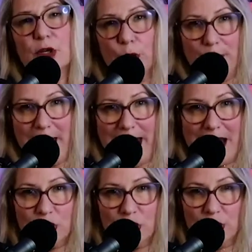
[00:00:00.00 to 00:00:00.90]
your
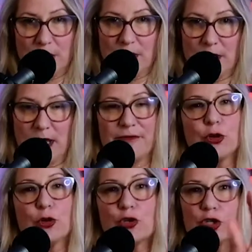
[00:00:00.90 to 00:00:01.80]
passion in life,
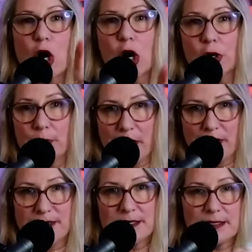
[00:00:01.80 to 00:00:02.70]
your dharma.
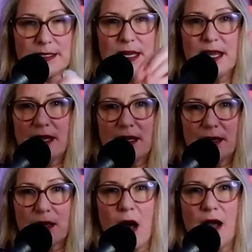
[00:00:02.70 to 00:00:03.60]
This
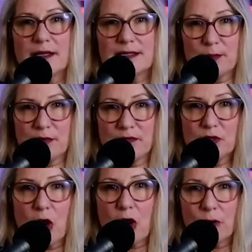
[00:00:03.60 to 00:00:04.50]
concept of
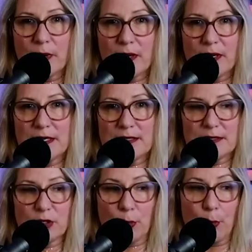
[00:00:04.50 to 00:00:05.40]
dharma
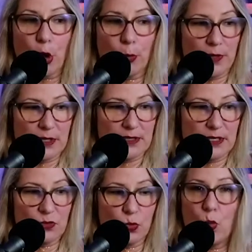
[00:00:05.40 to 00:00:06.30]
is your purpose.
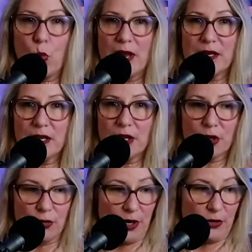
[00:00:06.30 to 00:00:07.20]
It's what
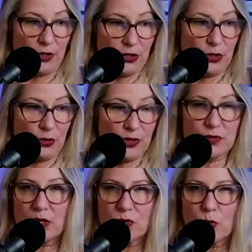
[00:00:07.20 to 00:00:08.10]
you're here to do.
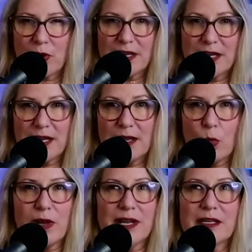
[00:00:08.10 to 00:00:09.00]
It's what
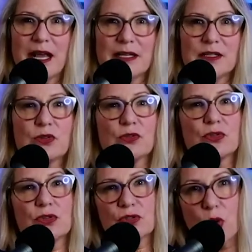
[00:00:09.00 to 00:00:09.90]
ignites your
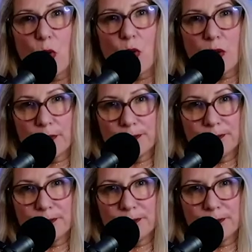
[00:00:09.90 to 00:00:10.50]
soul.